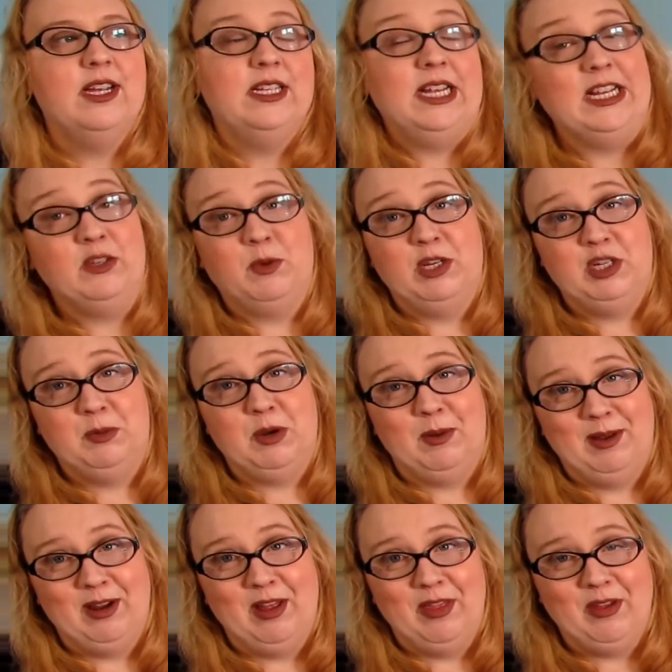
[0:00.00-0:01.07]
That's why she
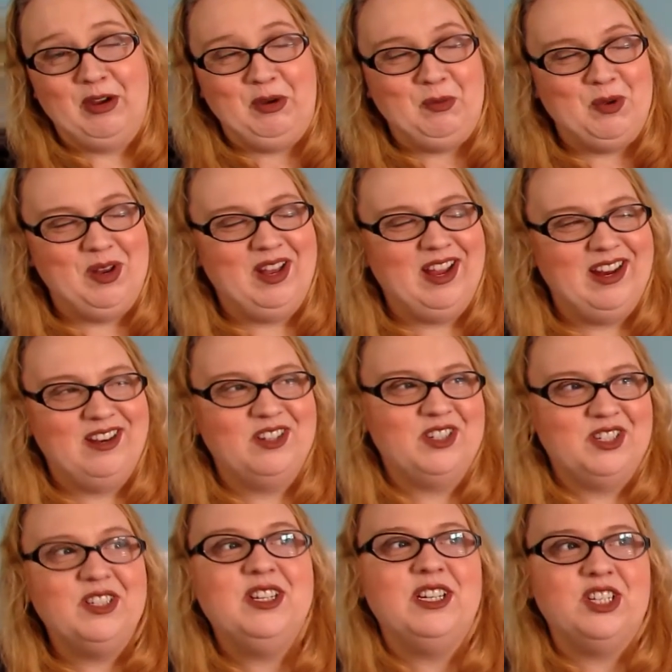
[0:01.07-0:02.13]
probably got the good
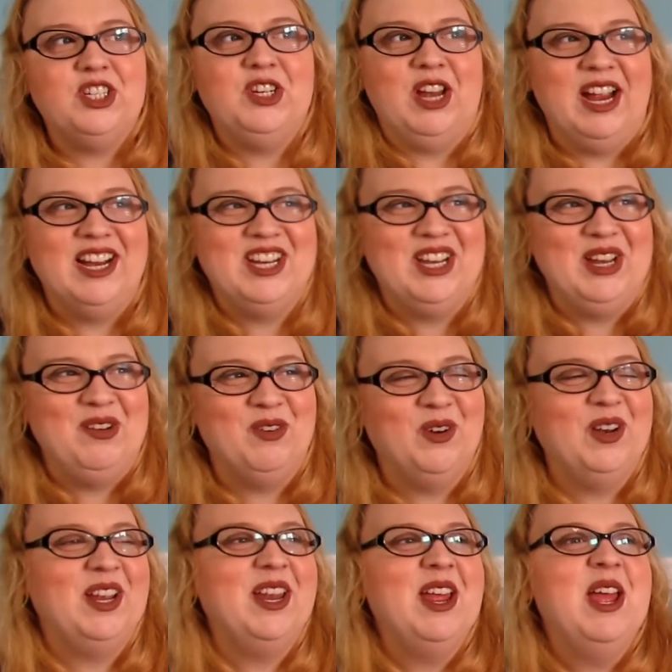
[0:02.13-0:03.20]
one-liners, because she actually
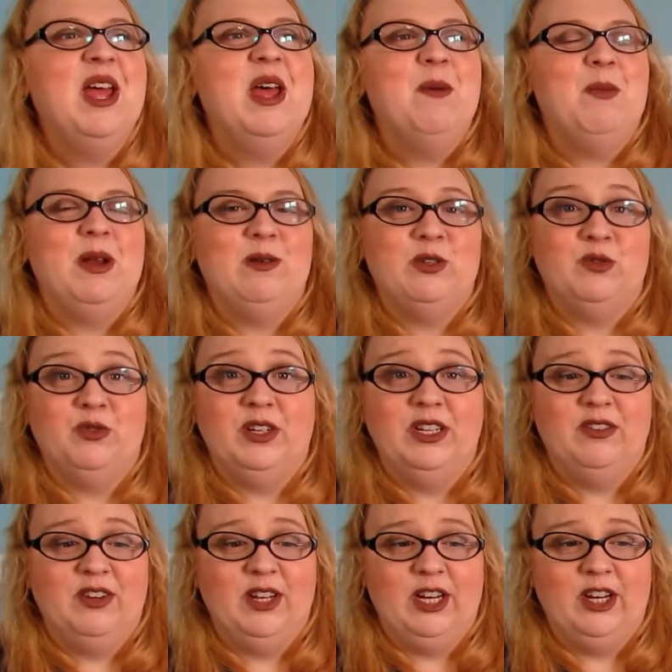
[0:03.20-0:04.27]
wrote it. But it was really,
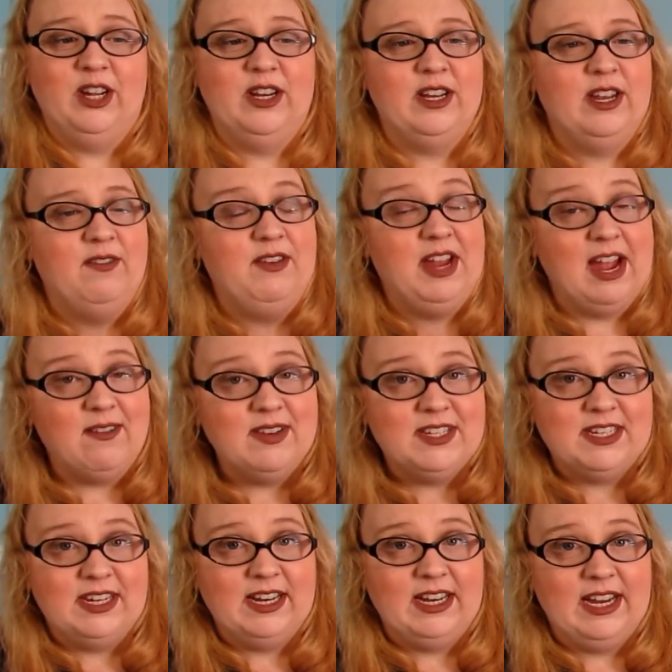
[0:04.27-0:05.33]
really good. If you haven't
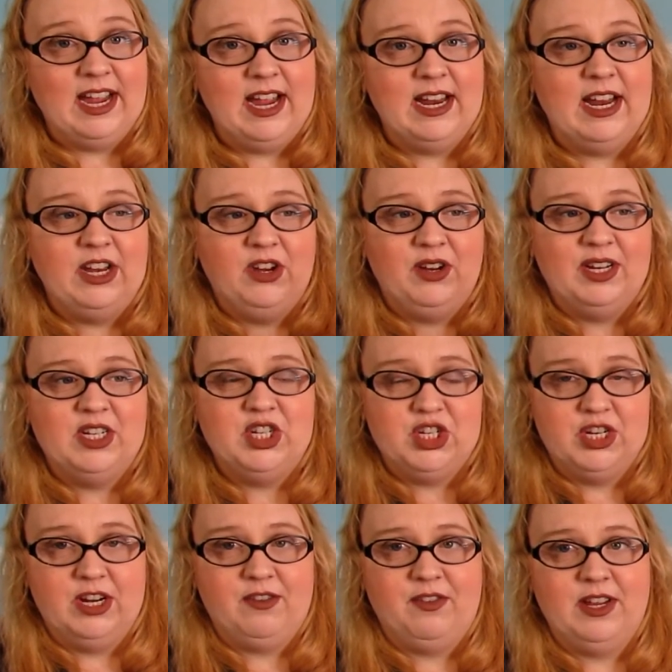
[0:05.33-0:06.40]
seen it yet and you're into
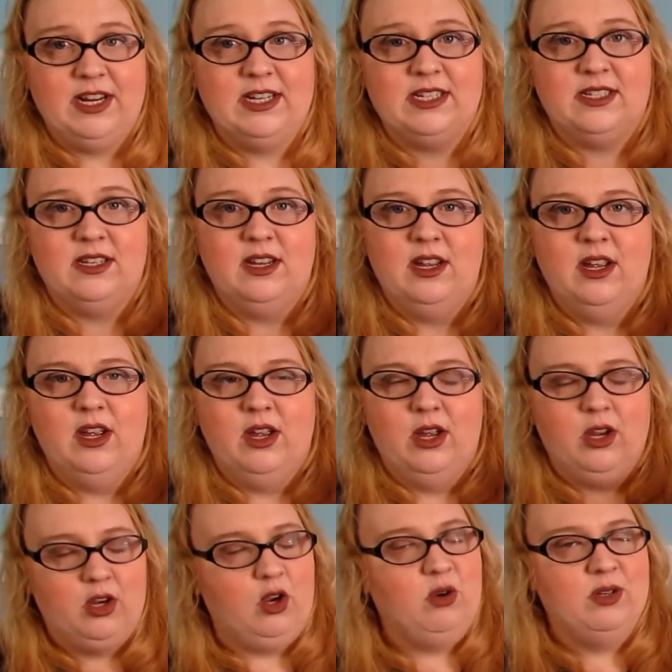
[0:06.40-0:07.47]
chick flicks,
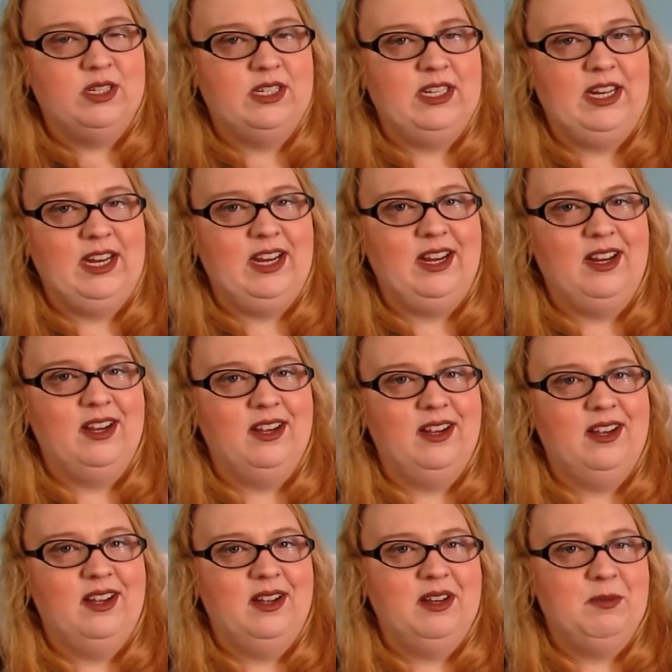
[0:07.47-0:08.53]
go see
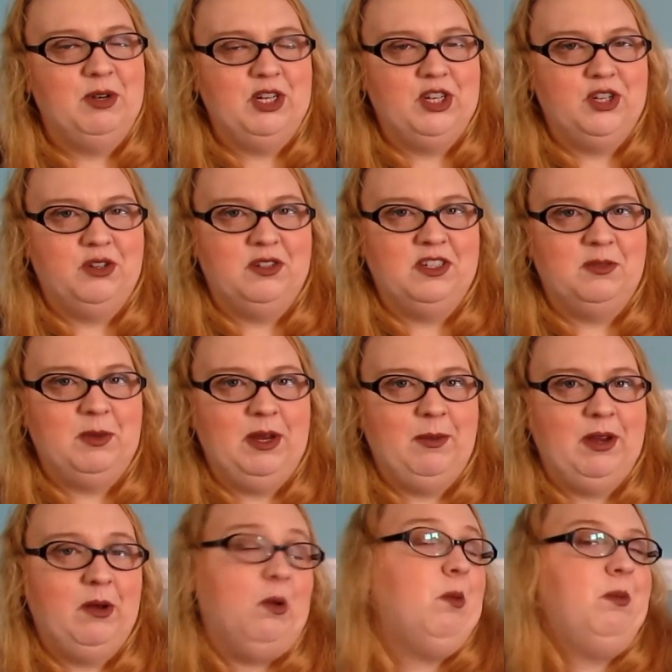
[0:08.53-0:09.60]
Bridget Jones's
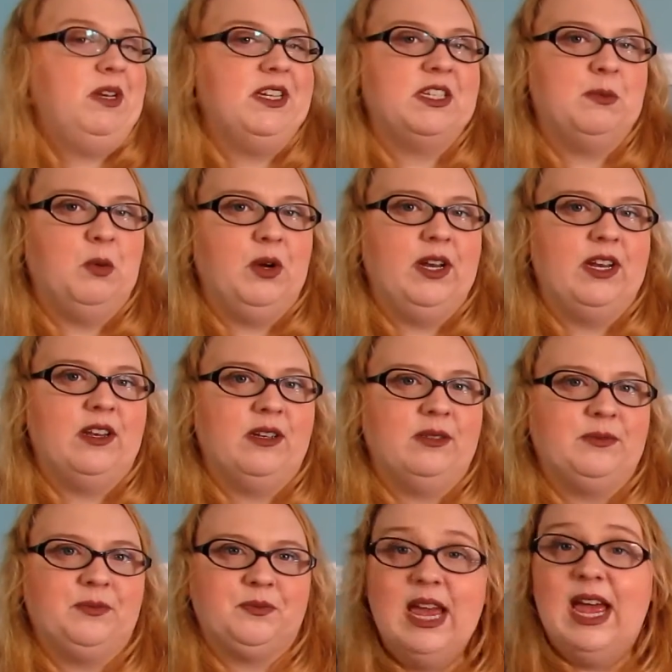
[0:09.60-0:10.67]
Baby. You won't be disappointed.
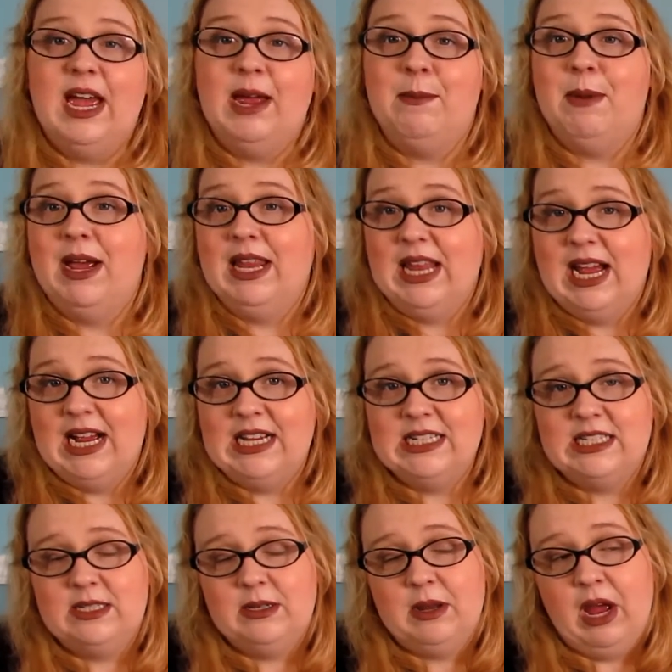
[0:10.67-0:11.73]
And my
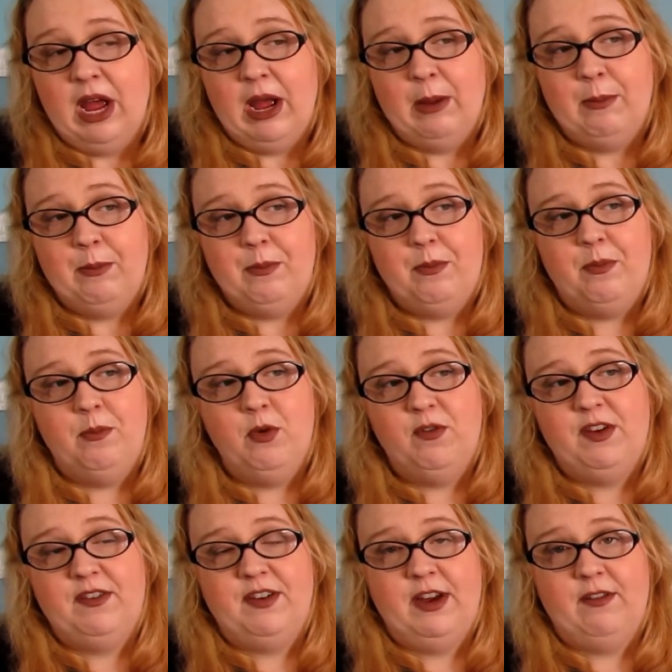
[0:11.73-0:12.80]
last movie
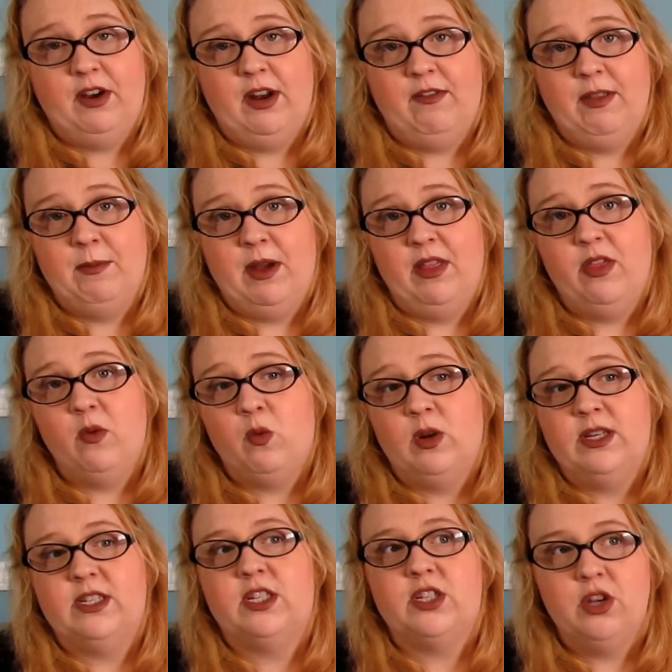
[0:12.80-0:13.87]
favorite of the month
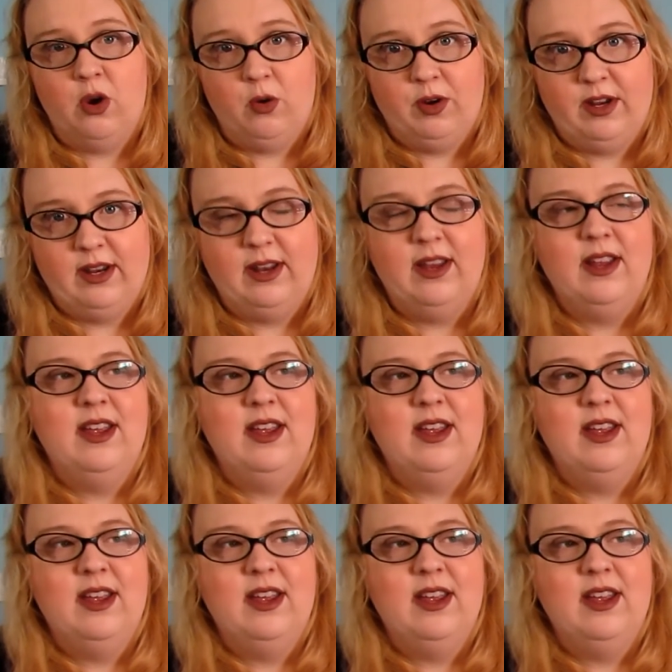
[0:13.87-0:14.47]
was Snowden.